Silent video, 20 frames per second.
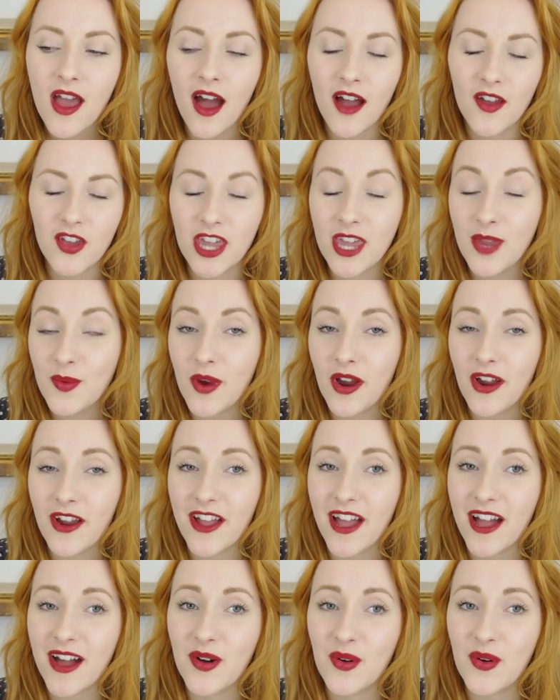I keep
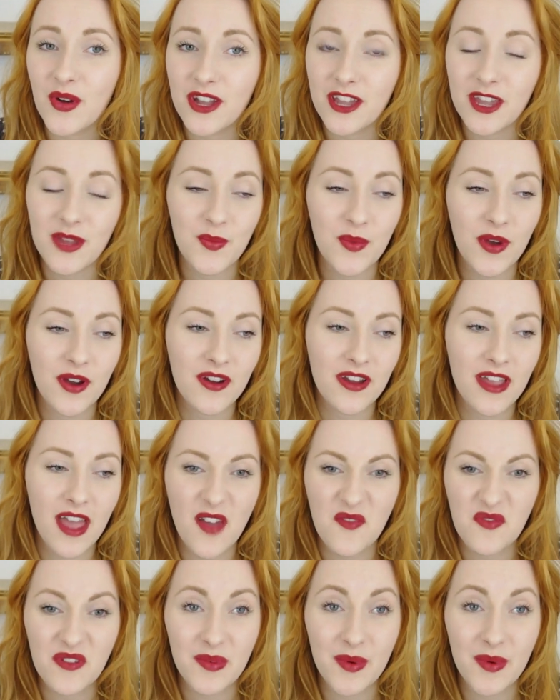wearing it out, I keep wearing
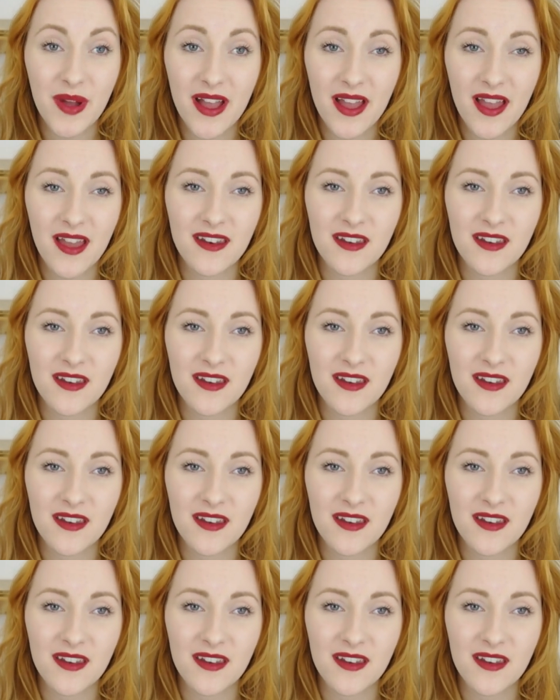it everywhere,